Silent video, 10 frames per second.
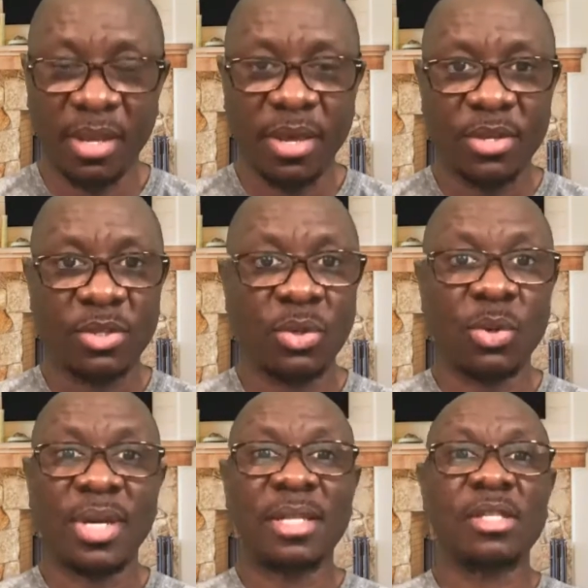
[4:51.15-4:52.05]
So
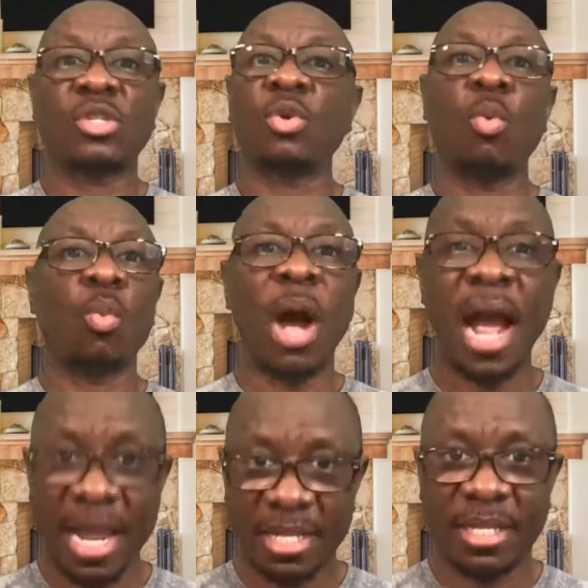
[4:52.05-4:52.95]
it is so
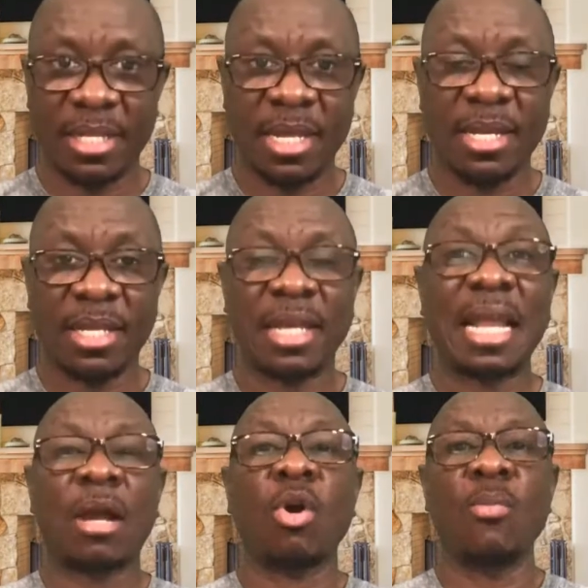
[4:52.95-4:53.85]
wide that it can
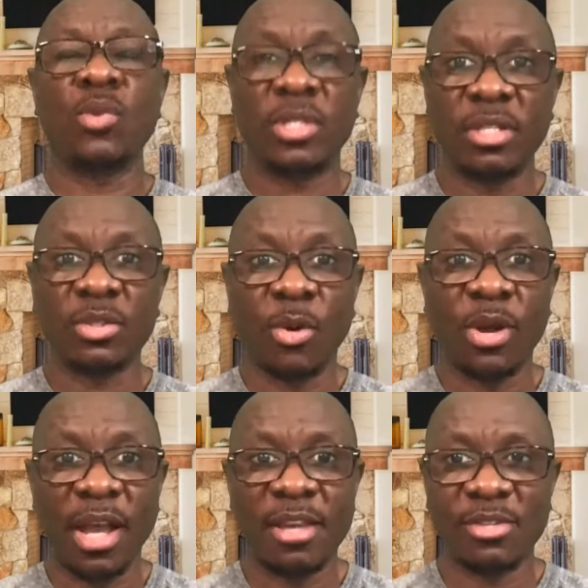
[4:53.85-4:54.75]
accommodate all
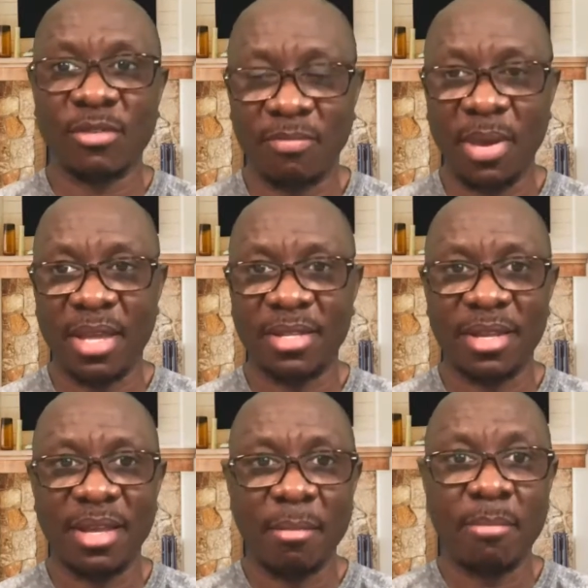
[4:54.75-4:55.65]
kinds of
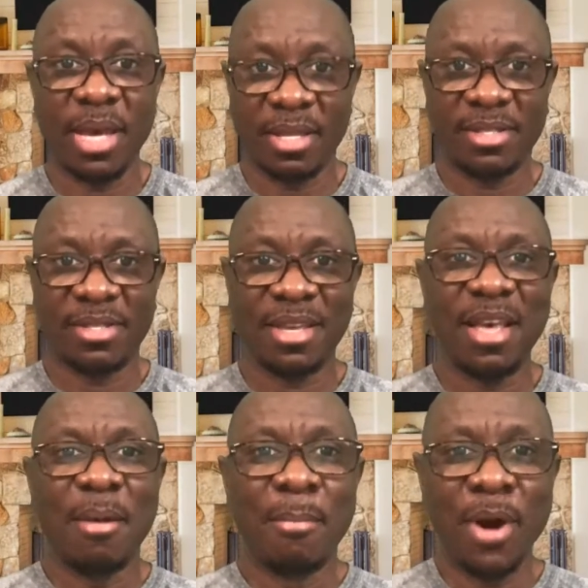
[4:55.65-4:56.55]
bets.
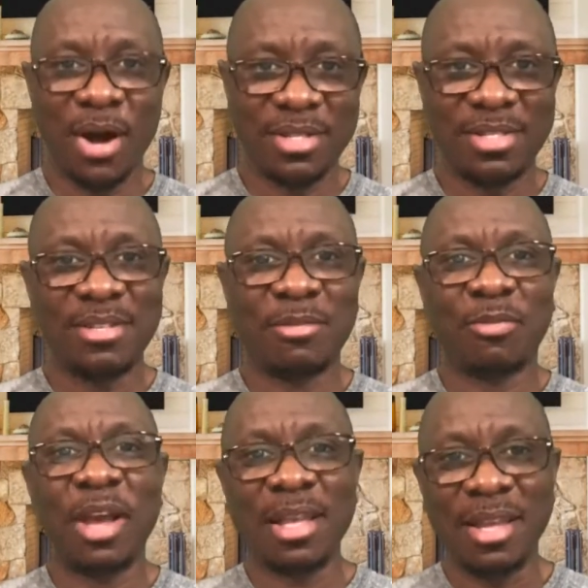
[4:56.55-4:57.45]
But if you
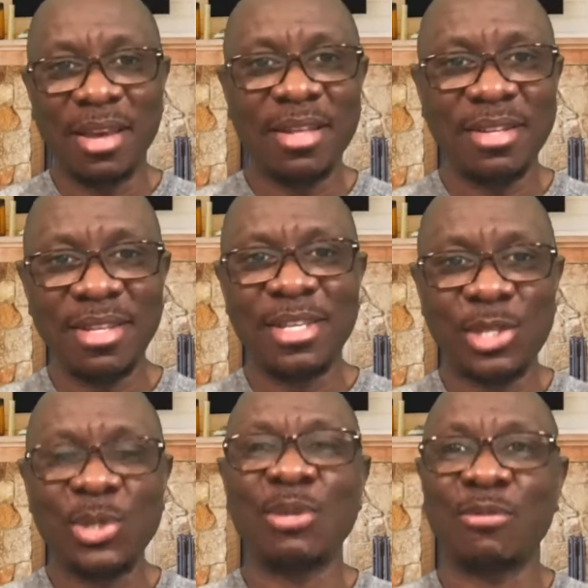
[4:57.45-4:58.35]
are getting into
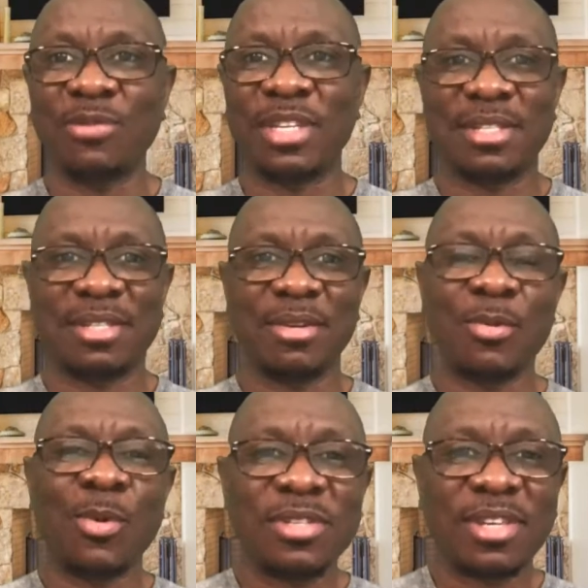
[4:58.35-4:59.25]
the field,
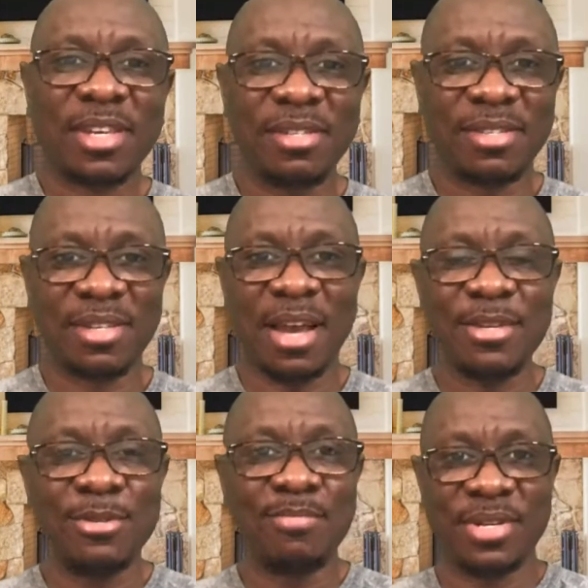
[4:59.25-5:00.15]
what skills are
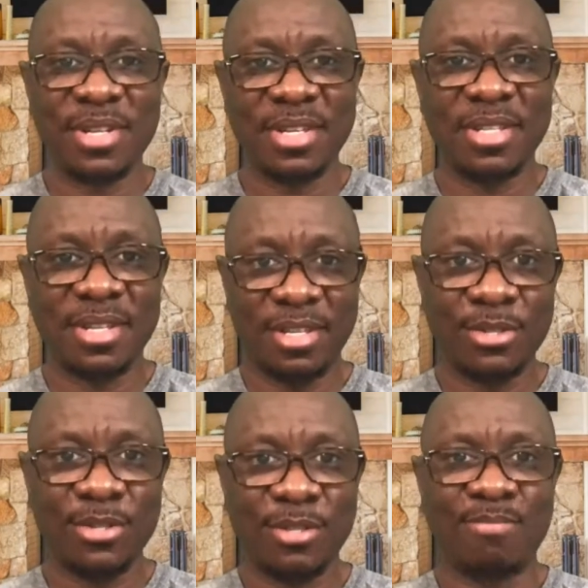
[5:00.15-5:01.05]
you bringing into
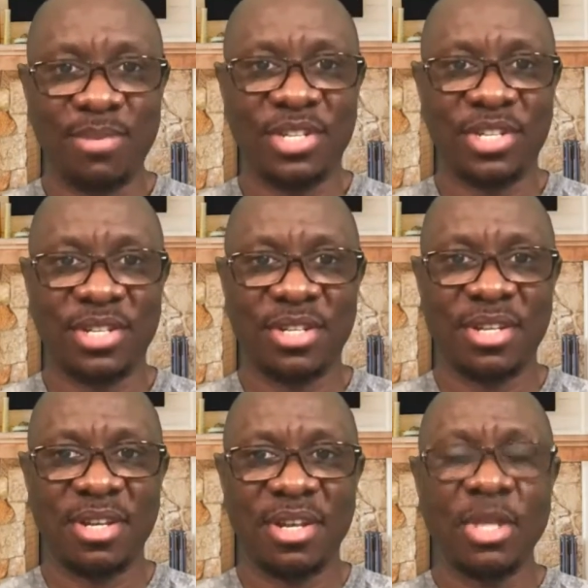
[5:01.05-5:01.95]
the pitch?
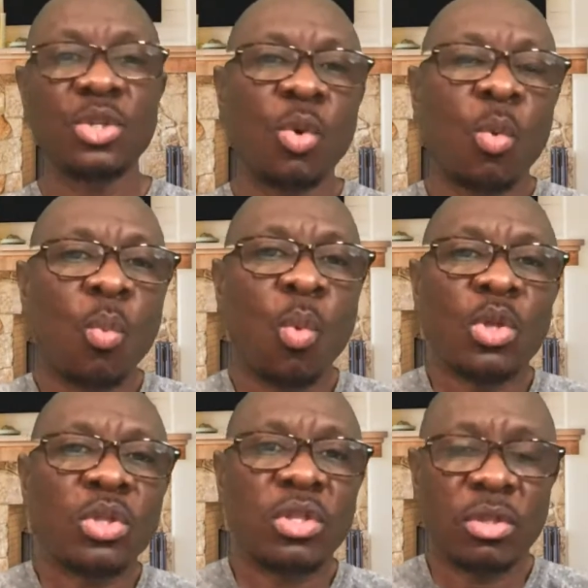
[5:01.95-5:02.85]
So
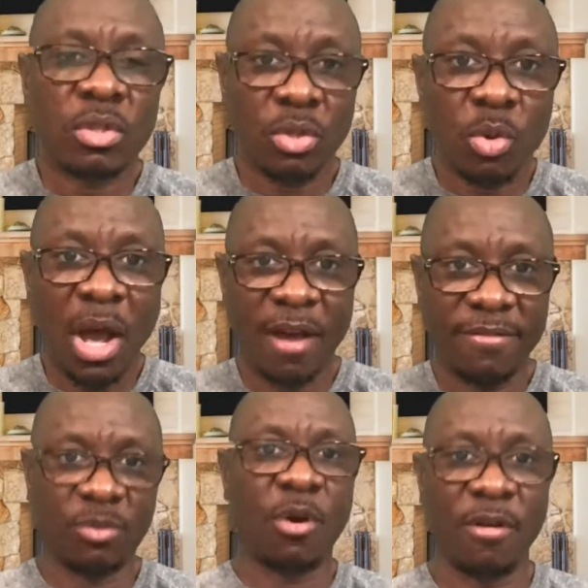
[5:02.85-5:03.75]
what do you have
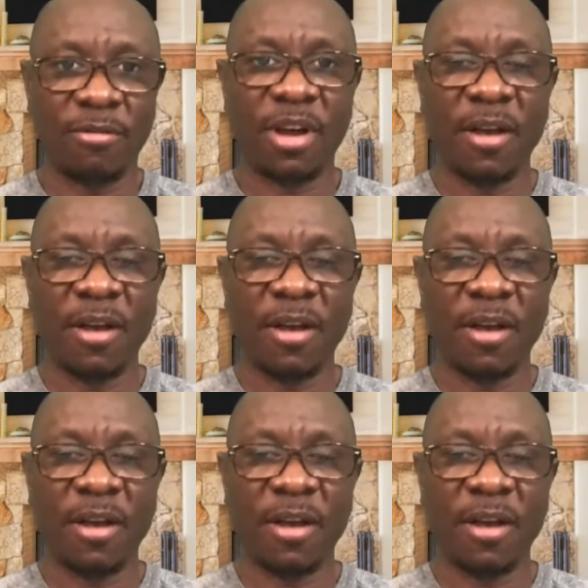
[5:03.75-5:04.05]
to offer?